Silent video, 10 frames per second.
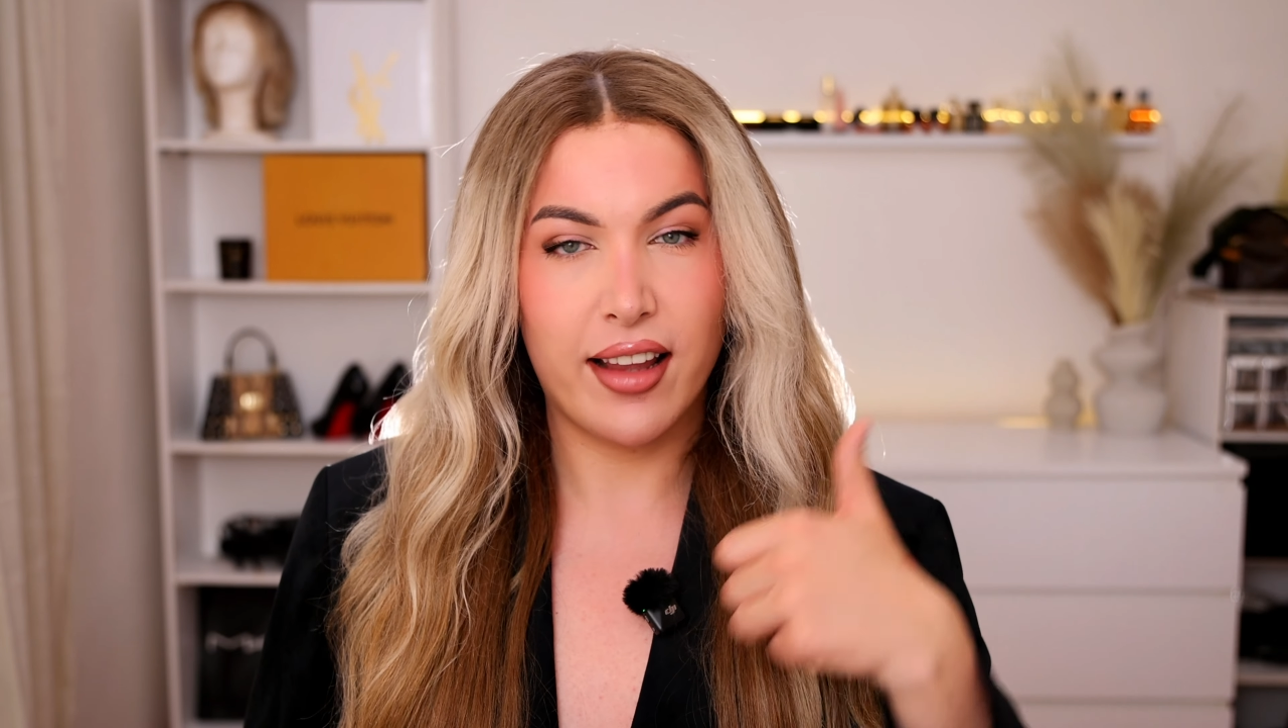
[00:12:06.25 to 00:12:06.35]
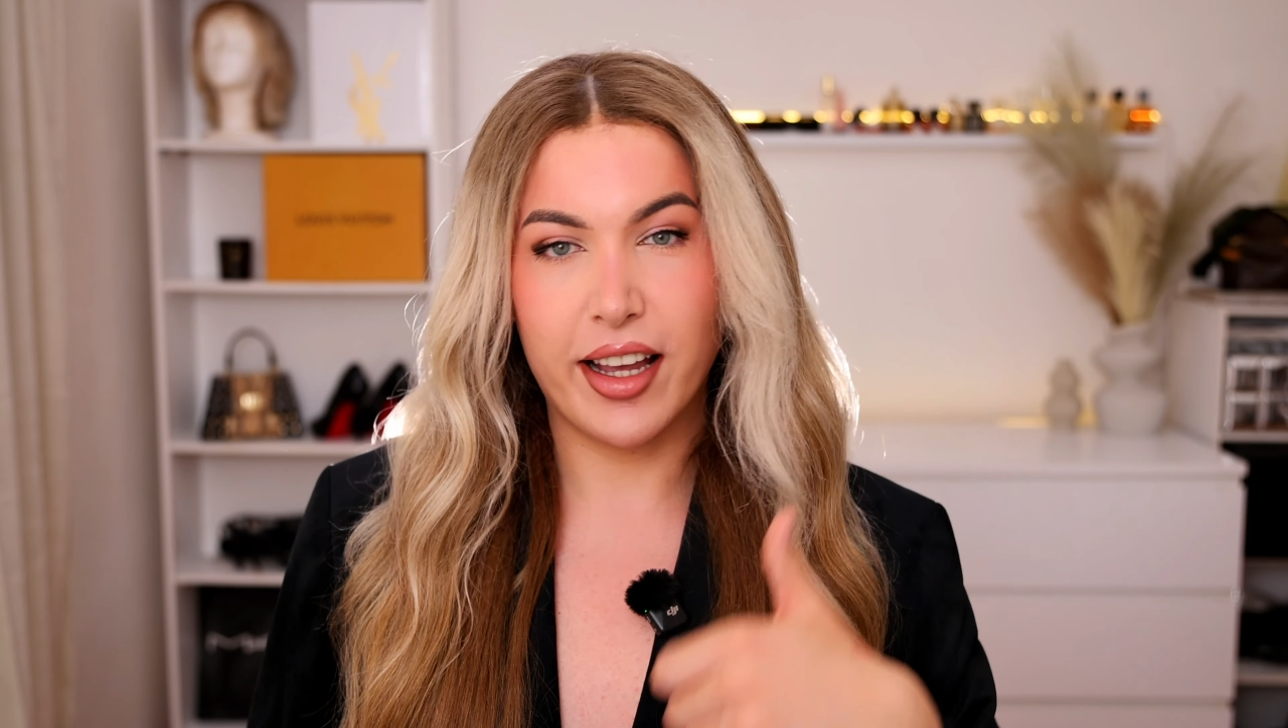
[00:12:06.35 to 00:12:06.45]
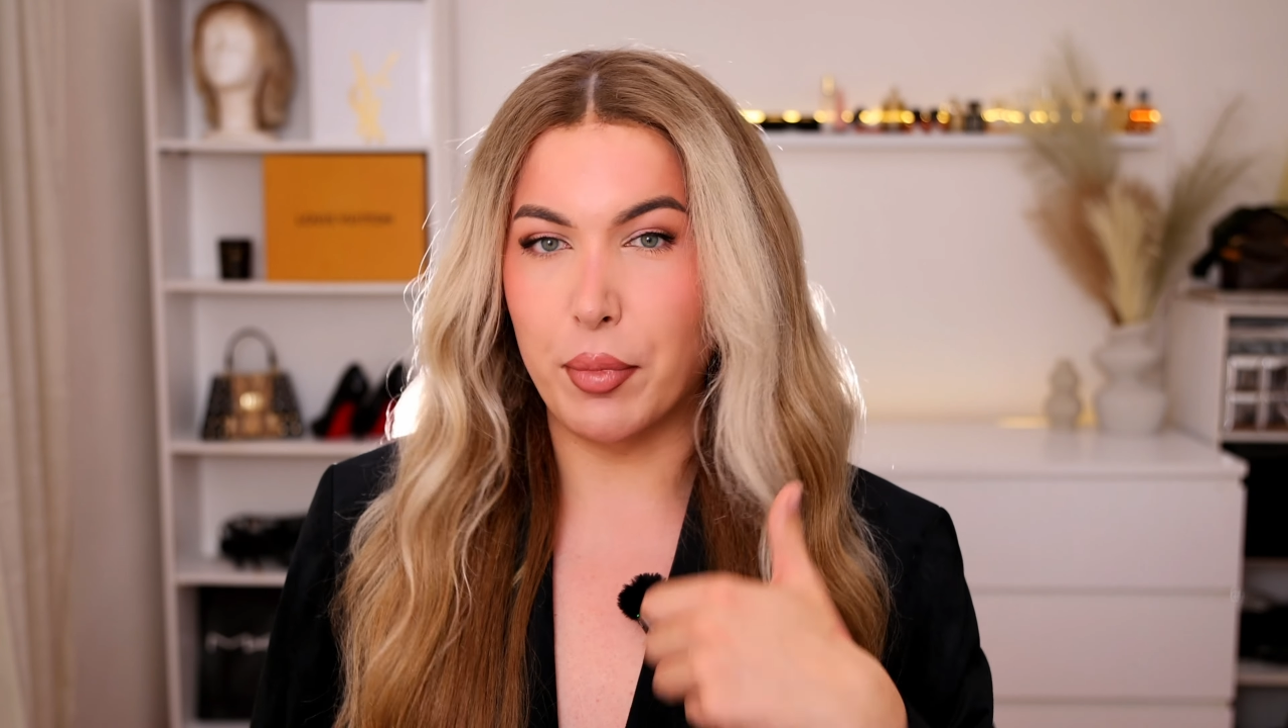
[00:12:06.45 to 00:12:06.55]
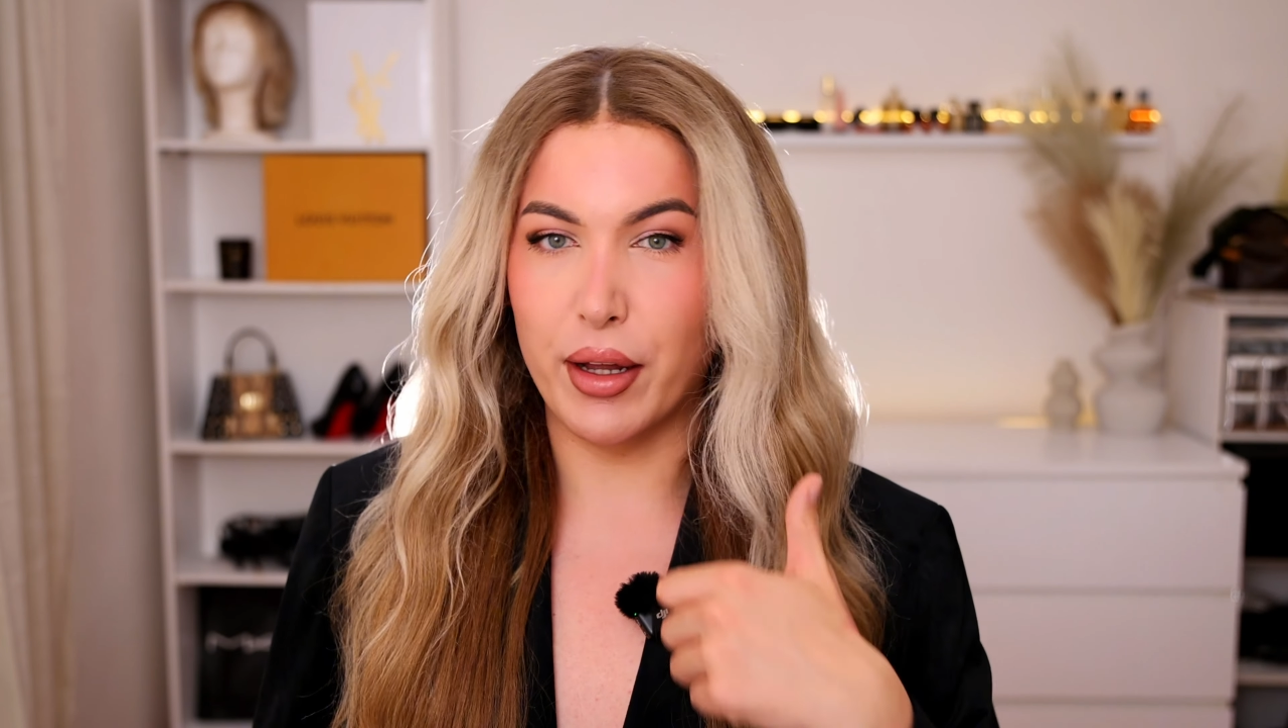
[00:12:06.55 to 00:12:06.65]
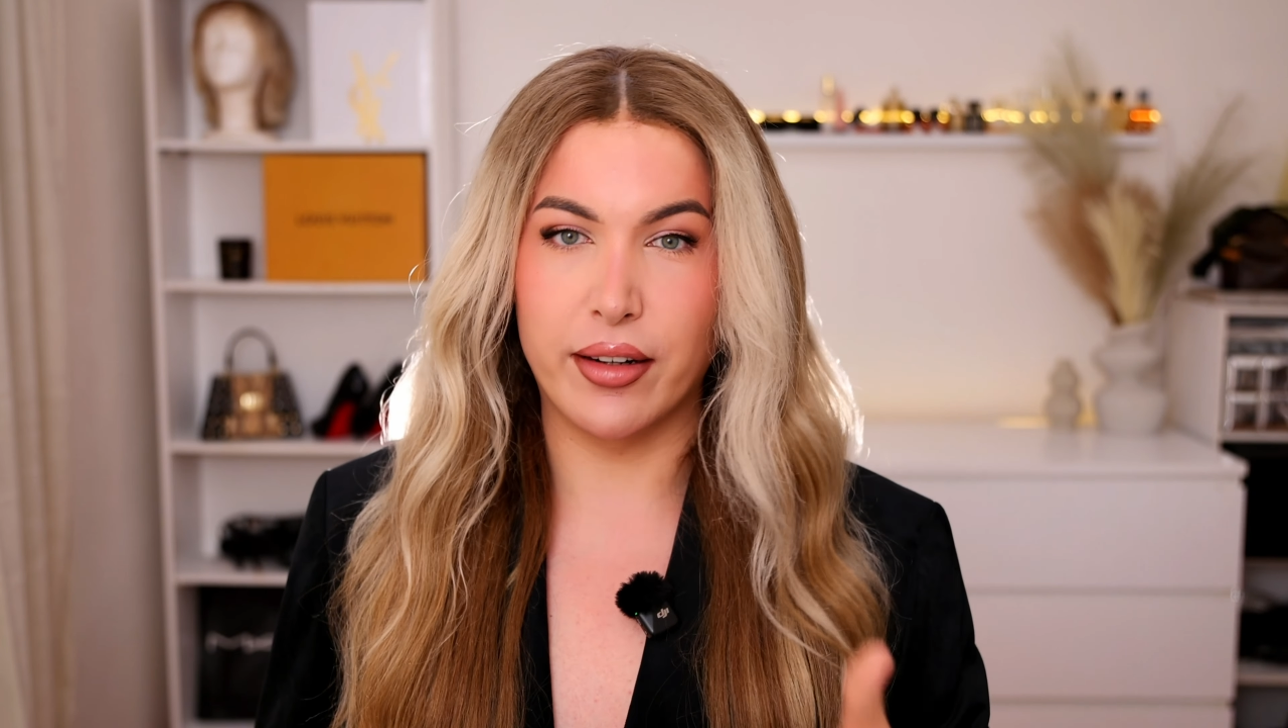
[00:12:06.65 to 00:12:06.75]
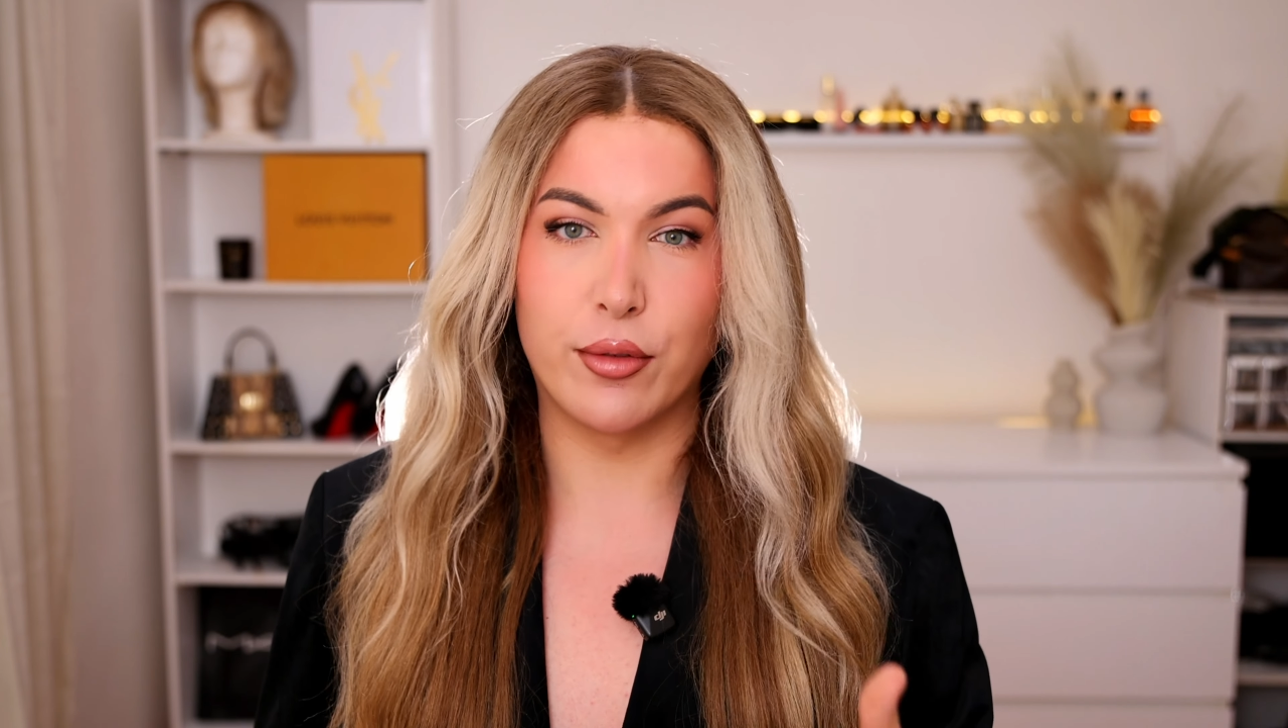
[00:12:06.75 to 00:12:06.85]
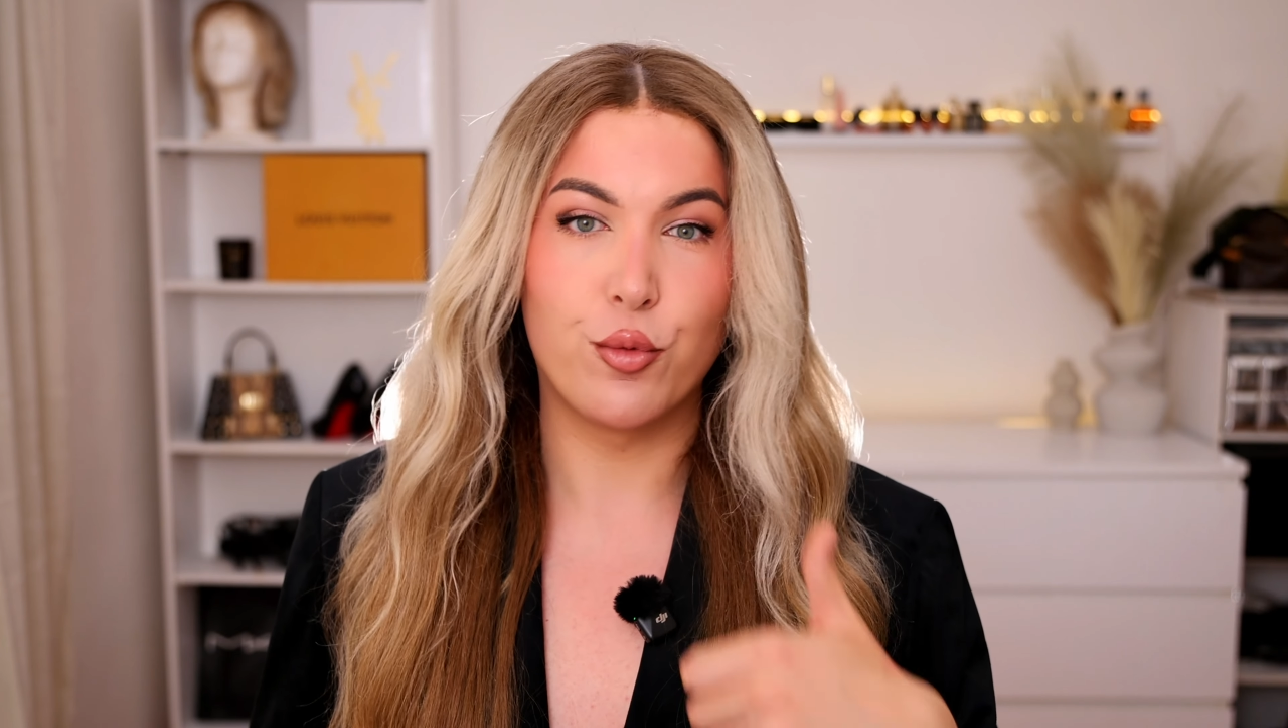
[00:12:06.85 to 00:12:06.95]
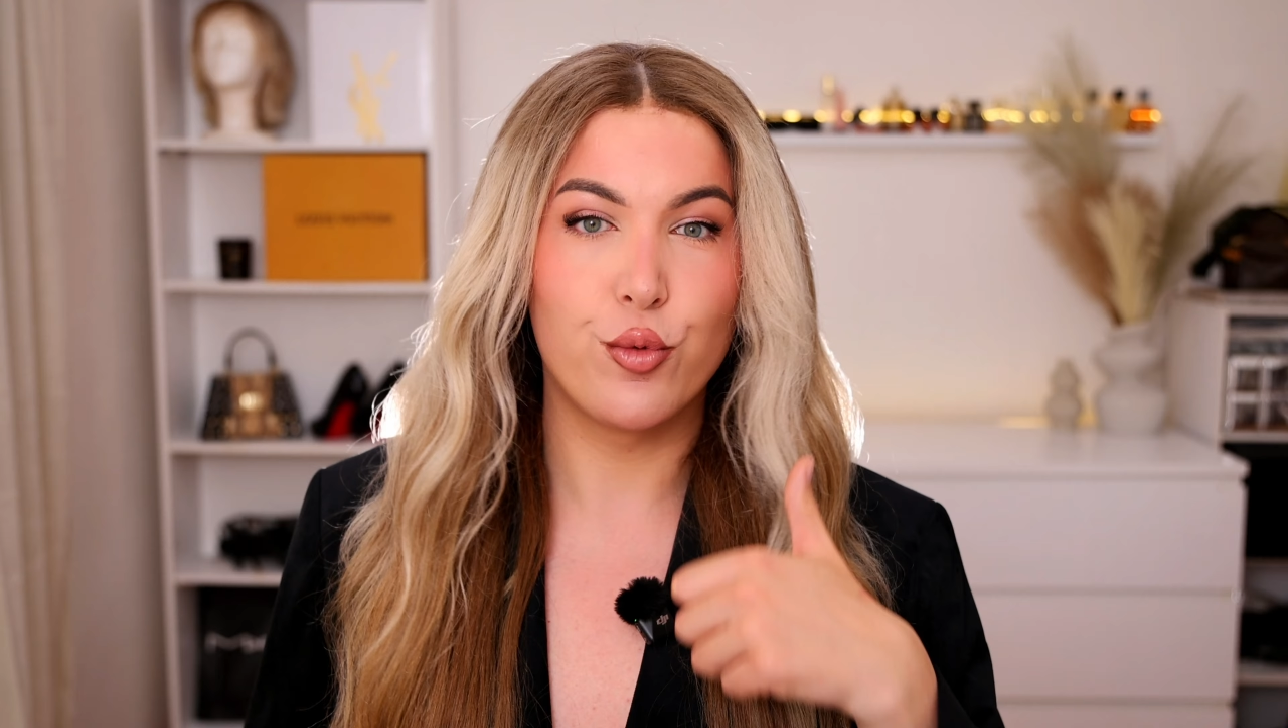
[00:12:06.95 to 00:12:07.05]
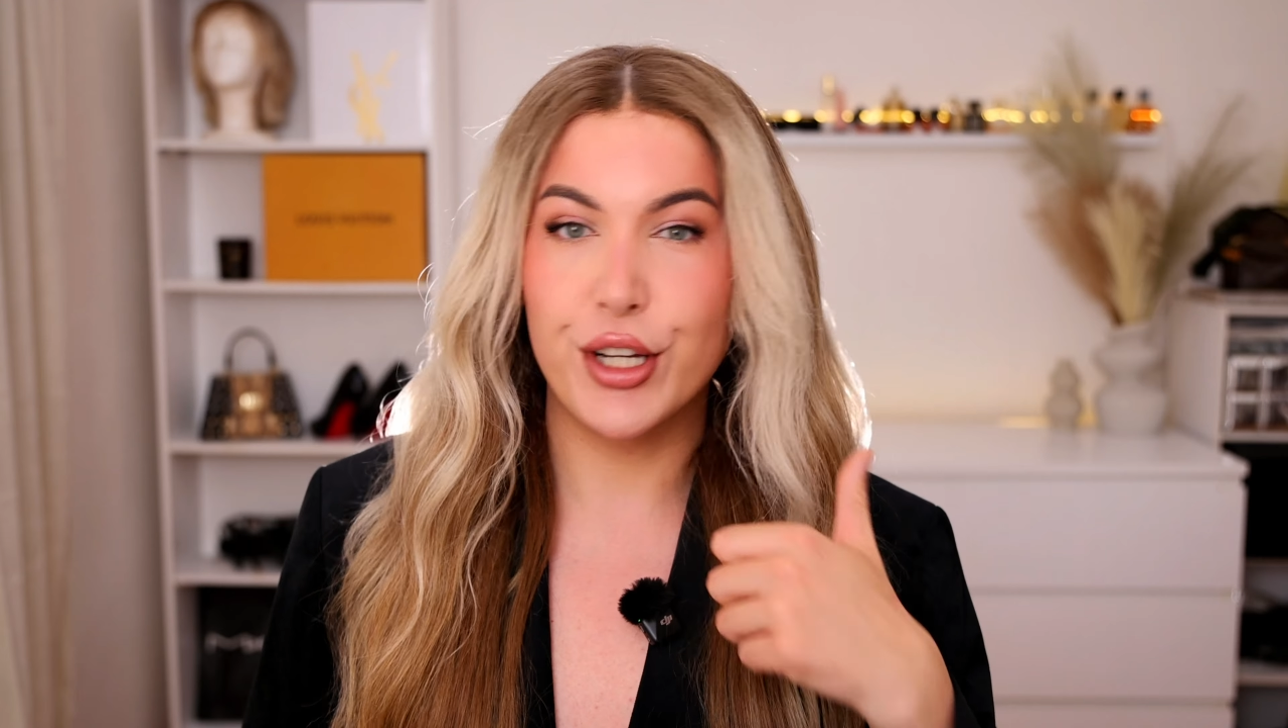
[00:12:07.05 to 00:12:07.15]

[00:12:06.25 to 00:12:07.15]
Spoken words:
like button